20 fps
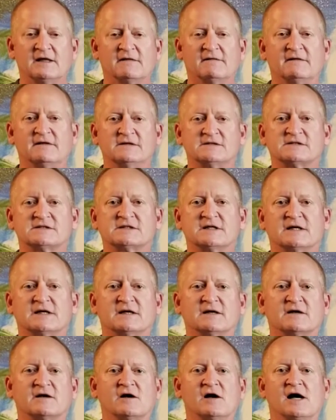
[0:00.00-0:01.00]
these
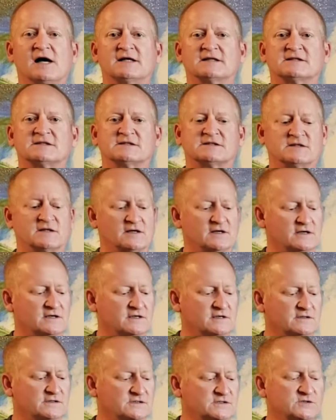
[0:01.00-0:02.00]
cots
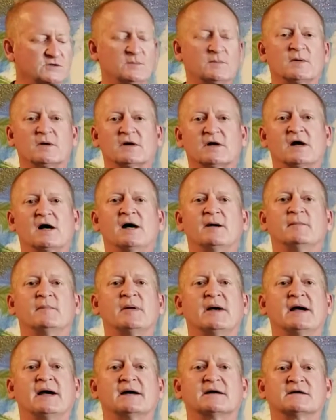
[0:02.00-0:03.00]
are super
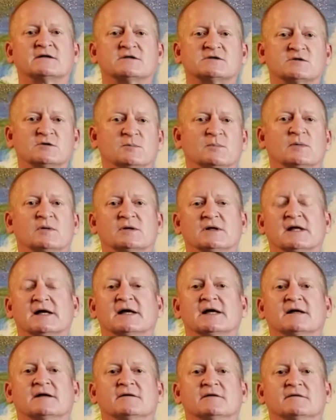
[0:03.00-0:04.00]
compact, super
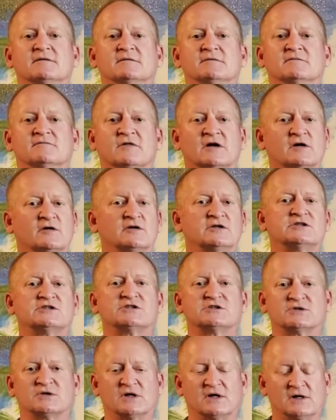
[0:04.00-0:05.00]
light, very
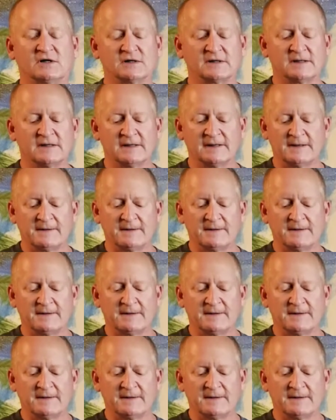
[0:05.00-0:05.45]
strong,